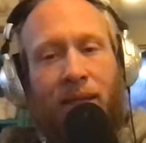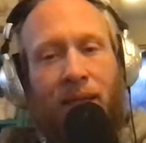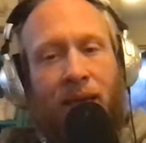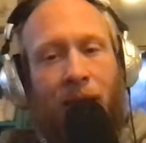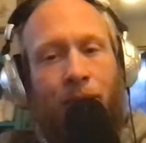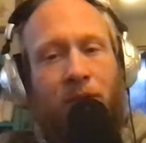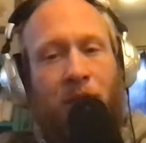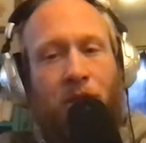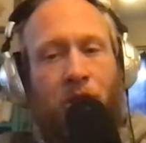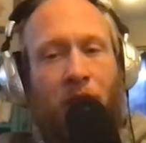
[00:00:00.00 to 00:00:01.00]
to keep
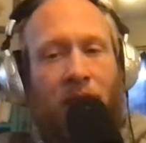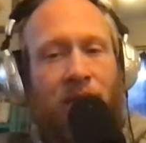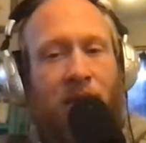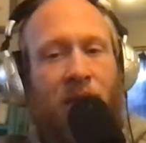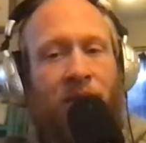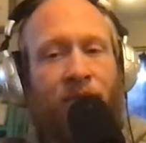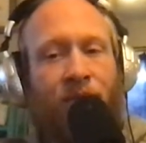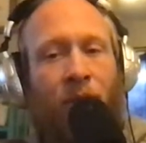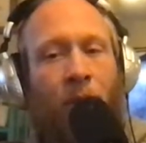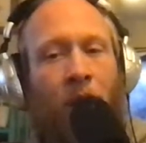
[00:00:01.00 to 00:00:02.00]
such things hidden
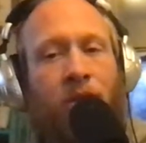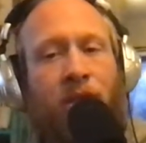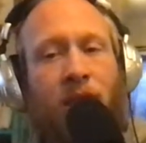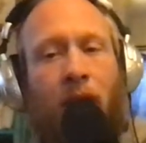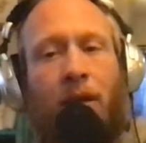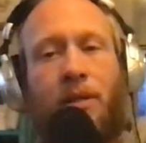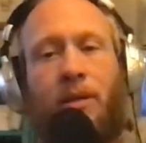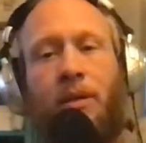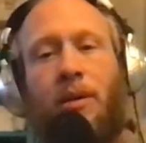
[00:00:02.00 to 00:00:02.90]
from our sight.